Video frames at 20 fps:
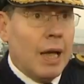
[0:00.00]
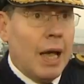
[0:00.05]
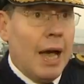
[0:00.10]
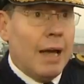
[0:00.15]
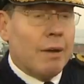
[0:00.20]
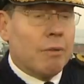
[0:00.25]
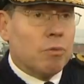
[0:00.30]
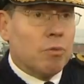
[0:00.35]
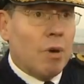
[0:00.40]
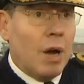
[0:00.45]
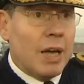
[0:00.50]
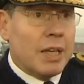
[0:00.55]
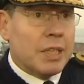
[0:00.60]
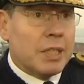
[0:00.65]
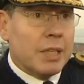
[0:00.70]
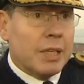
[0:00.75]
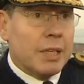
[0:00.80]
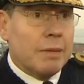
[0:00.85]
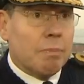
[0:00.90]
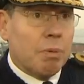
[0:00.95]
and
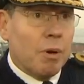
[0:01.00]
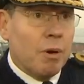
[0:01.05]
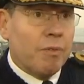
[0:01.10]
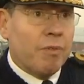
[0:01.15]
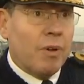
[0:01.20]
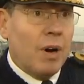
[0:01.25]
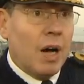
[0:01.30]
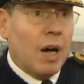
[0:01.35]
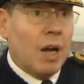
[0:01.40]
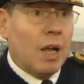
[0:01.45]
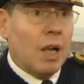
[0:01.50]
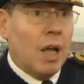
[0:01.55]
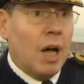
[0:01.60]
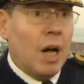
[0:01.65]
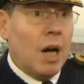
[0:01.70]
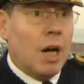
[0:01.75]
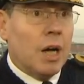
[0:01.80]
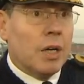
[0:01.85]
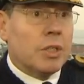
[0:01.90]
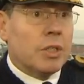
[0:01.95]
rising in profile,
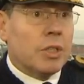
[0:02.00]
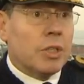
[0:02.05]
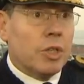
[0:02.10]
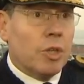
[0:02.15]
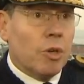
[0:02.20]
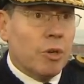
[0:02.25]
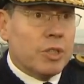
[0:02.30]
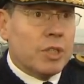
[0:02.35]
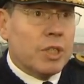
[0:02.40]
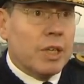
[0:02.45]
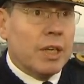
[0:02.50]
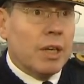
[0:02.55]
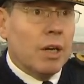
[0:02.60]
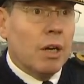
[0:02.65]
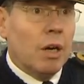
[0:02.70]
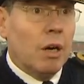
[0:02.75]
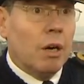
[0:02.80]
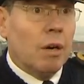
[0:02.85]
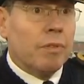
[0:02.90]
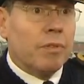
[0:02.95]
our security
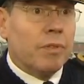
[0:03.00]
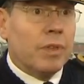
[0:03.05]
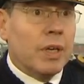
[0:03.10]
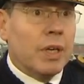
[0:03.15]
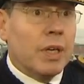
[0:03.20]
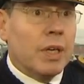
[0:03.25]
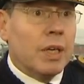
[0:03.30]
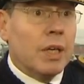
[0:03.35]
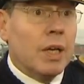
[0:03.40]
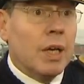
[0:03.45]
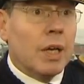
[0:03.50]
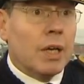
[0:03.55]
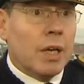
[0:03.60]
of the